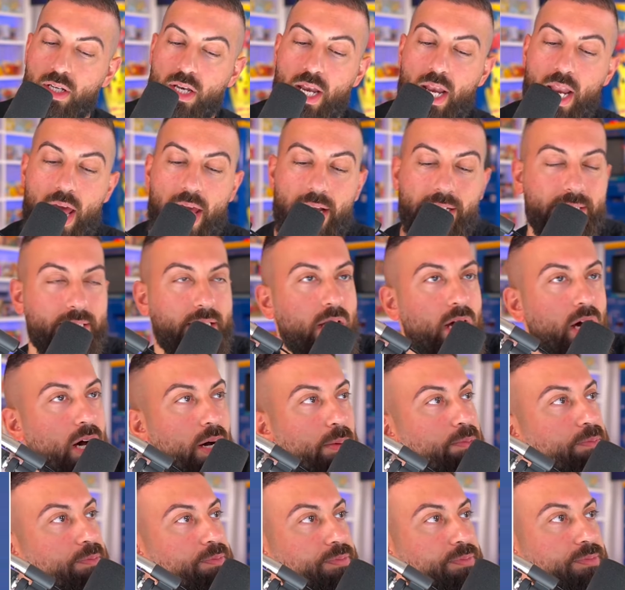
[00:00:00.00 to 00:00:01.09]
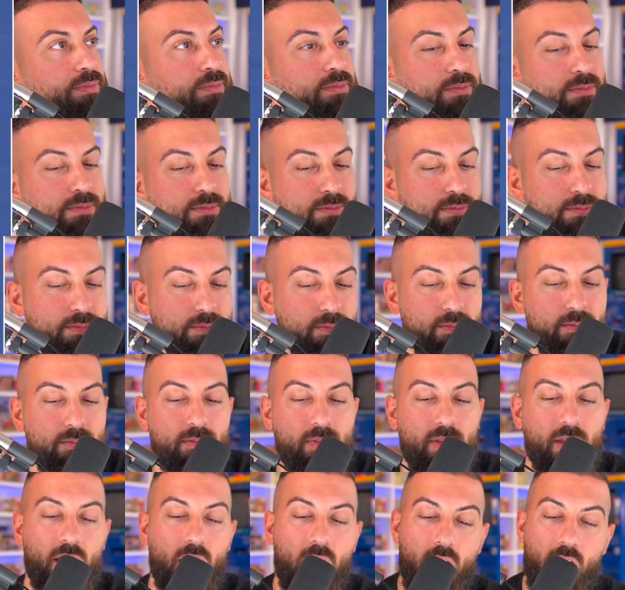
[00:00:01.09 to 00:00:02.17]
Next up.
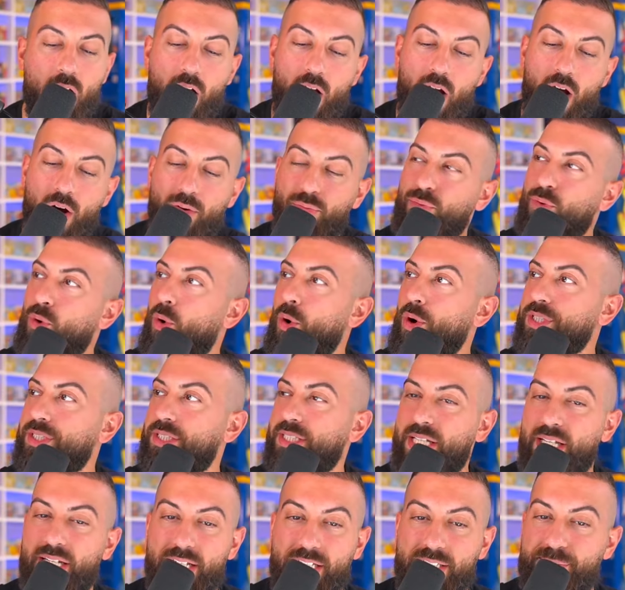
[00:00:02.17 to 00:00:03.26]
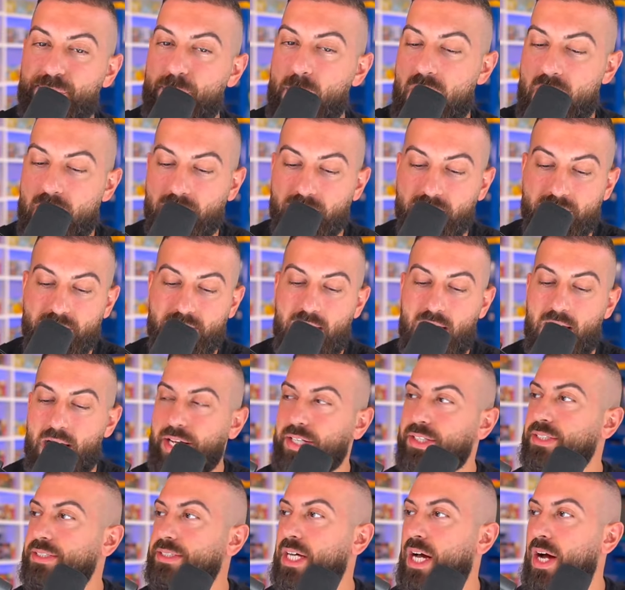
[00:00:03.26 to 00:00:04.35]
Oh, of course, it is Battle
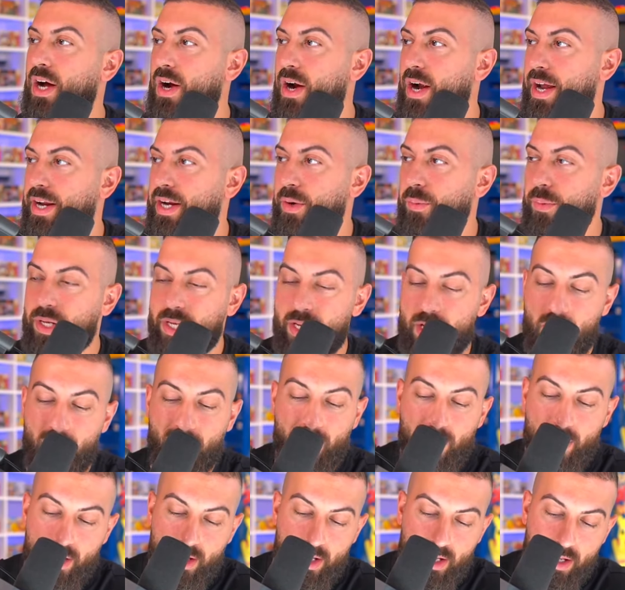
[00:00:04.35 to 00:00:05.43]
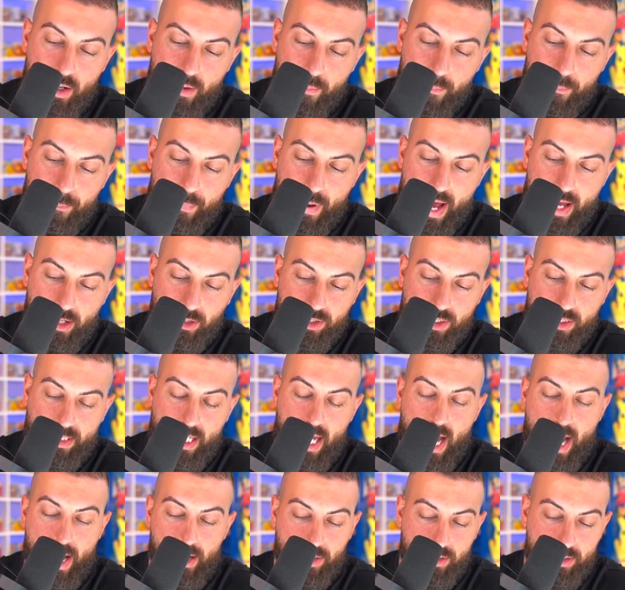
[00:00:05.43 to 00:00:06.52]
Styles. All right, here we go. Battle
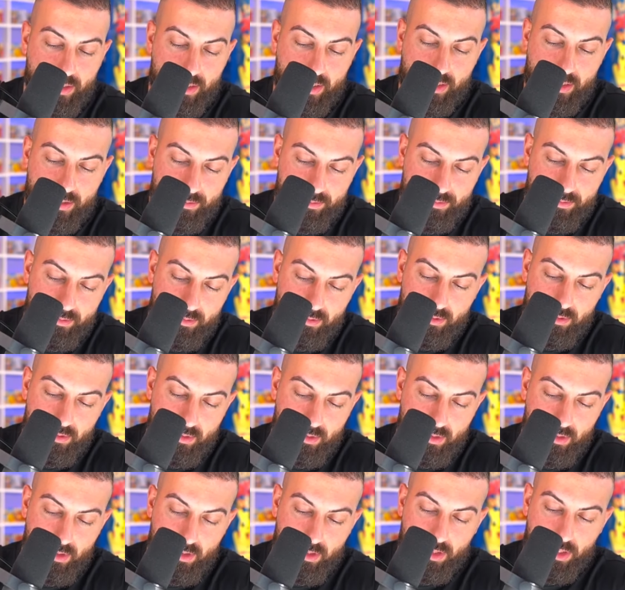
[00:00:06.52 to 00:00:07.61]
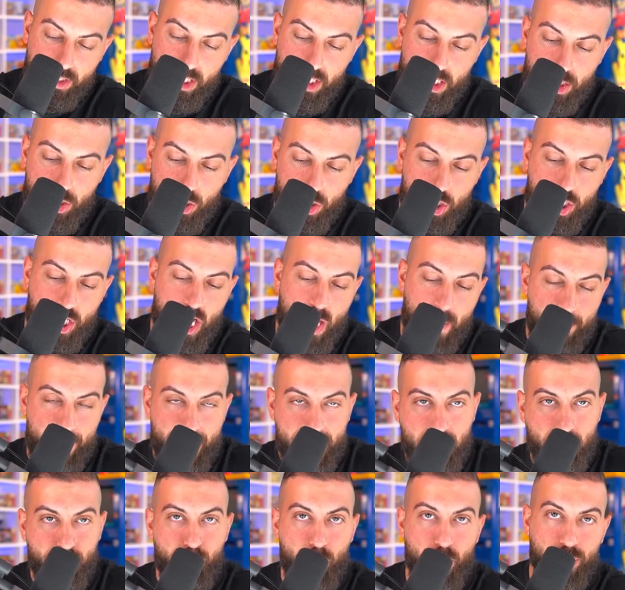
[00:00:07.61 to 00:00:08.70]
Styles. The
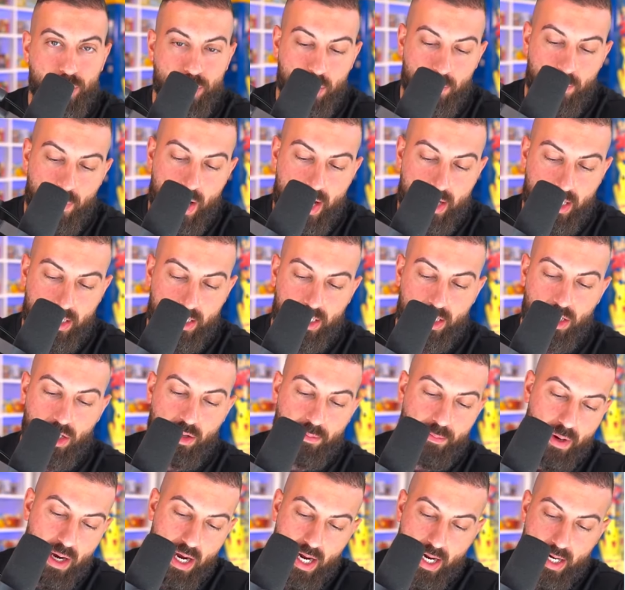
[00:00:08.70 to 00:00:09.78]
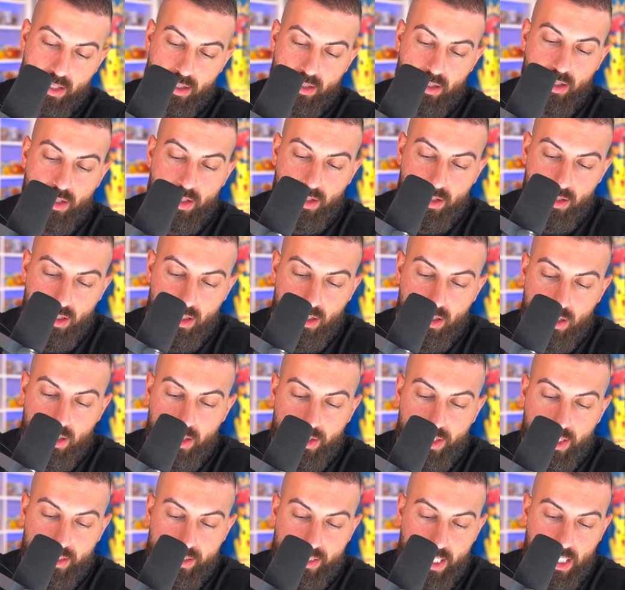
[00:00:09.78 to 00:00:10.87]
cheapest booster pack I think you could buy. I
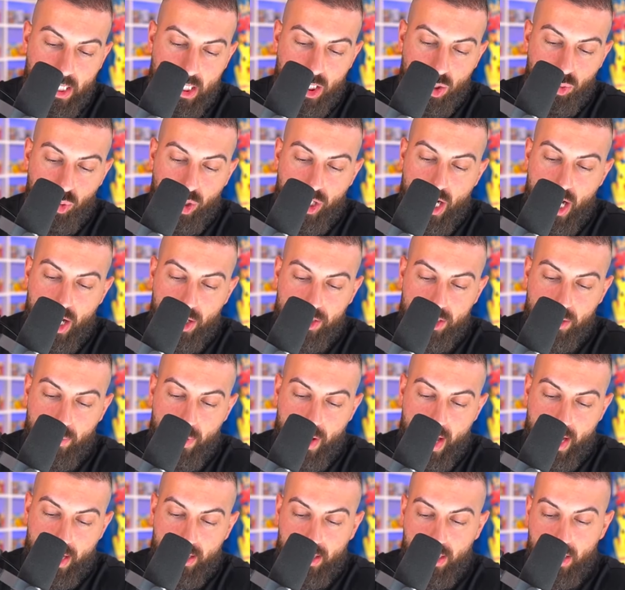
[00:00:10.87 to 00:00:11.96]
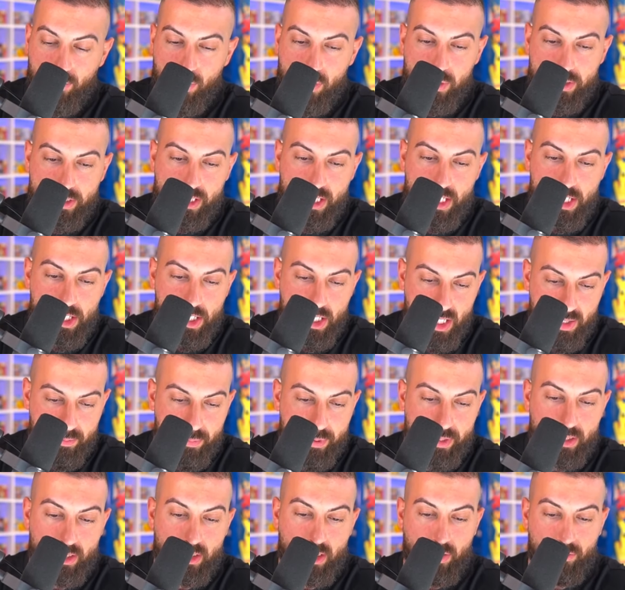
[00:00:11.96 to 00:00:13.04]
think it's like three dollars a pack. Like, if you want the
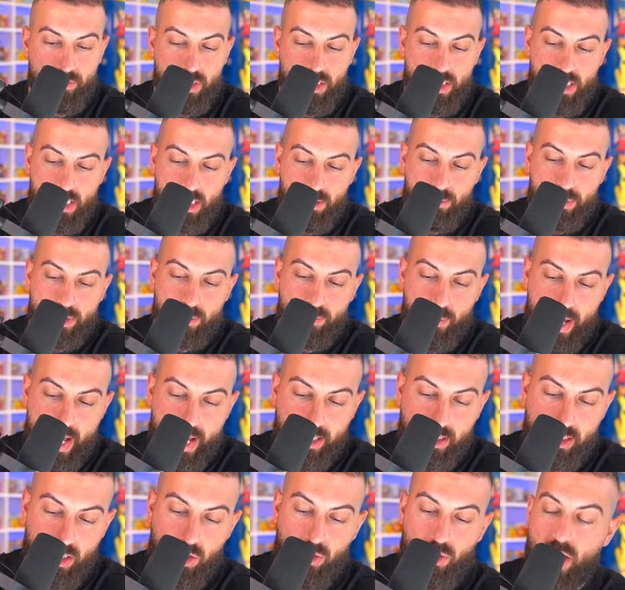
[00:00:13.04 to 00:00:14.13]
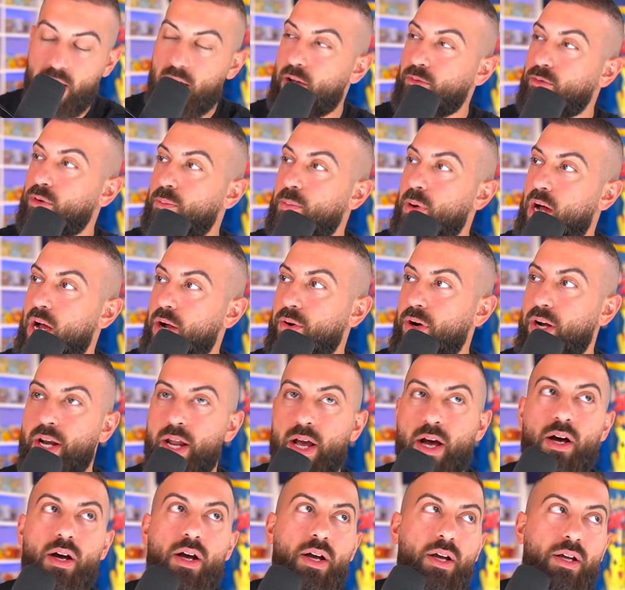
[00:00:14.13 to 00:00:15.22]
cheapest of the cheapest packs that you could ever buy right
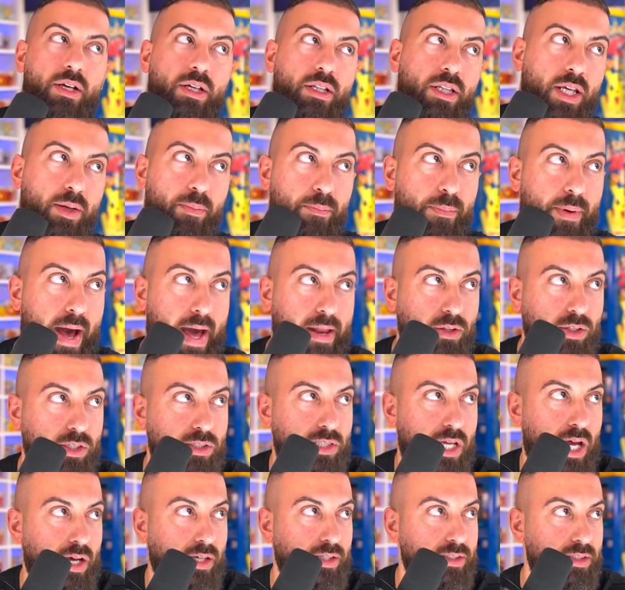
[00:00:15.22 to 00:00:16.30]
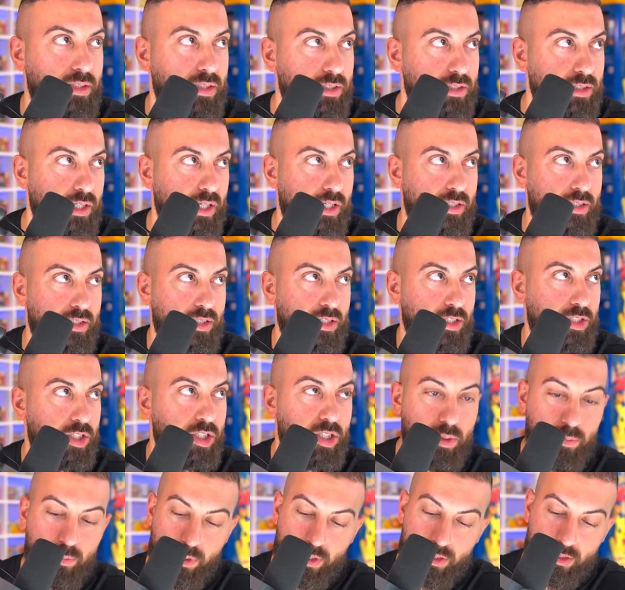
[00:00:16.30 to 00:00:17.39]
now, I think Battle Styles is, is the
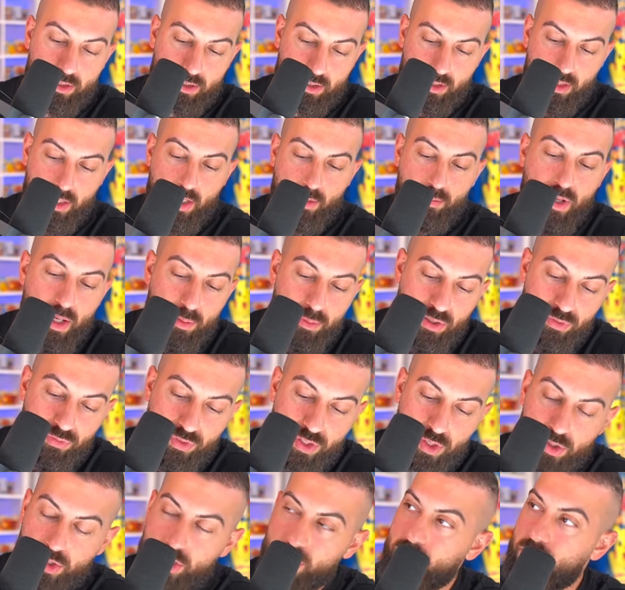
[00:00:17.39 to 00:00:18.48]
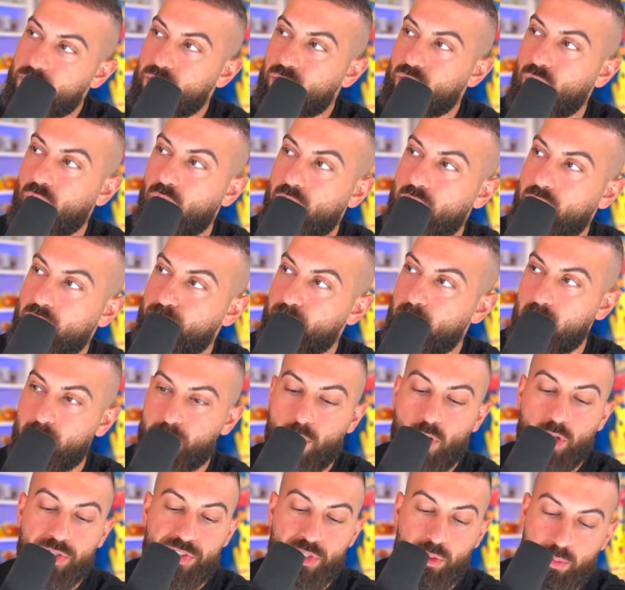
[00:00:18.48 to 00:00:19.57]
cheapest. Maybe Fusion Strike might
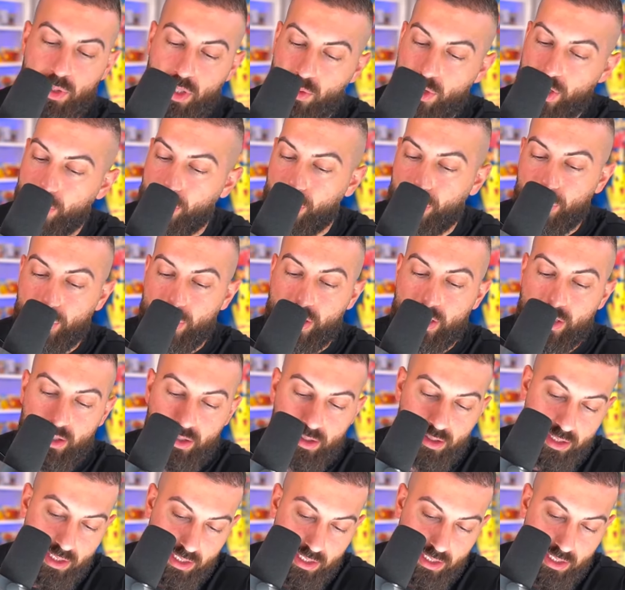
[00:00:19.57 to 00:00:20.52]
also be around three.